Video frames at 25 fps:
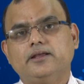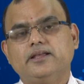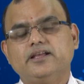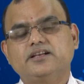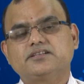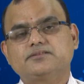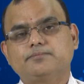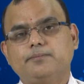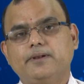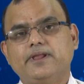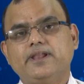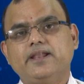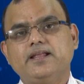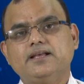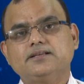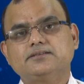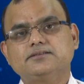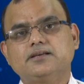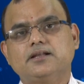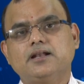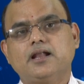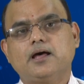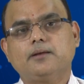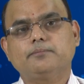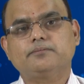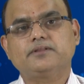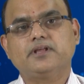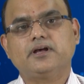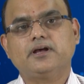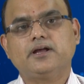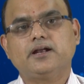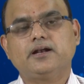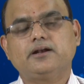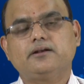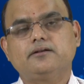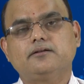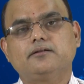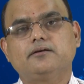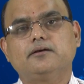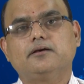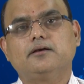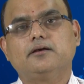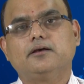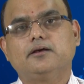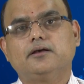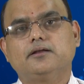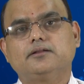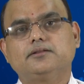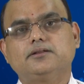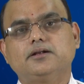explanation of that,
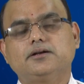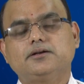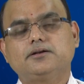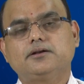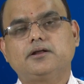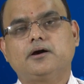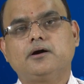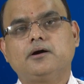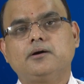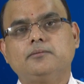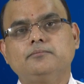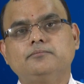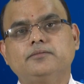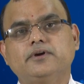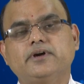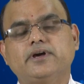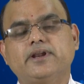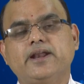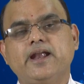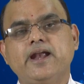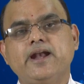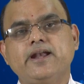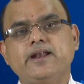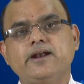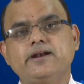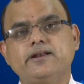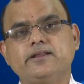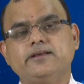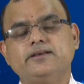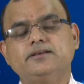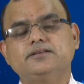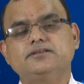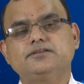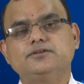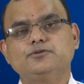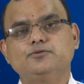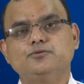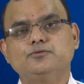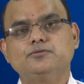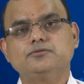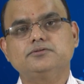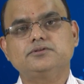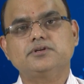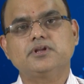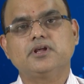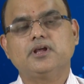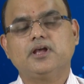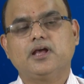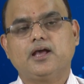the term credit is used,